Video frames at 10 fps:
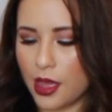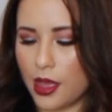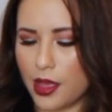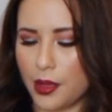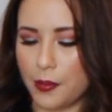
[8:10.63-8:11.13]

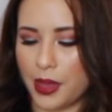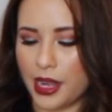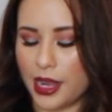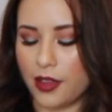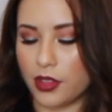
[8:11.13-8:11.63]

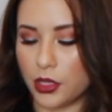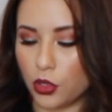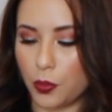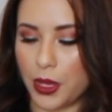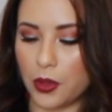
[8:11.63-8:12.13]
And I have a
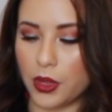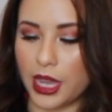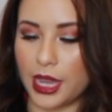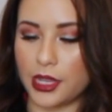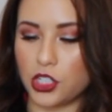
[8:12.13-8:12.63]
little pill
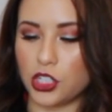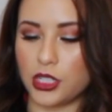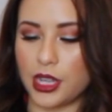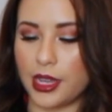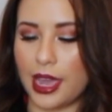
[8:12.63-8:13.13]
case,
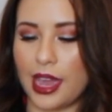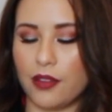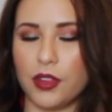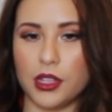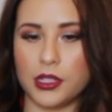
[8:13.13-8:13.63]
just like
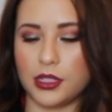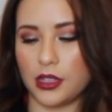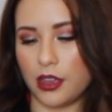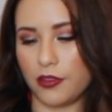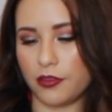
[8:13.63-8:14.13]
Advil and
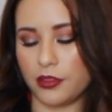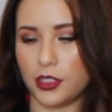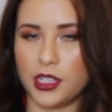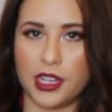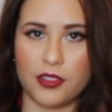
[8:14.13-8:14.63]
stuff.
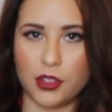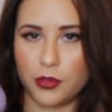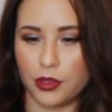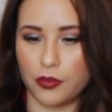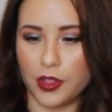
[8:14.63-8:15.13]
Looks like I have to
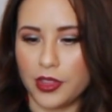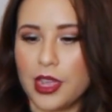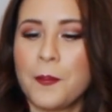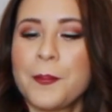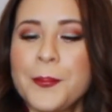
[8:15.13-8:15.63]
refill
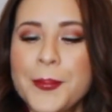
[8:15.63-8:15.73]
that.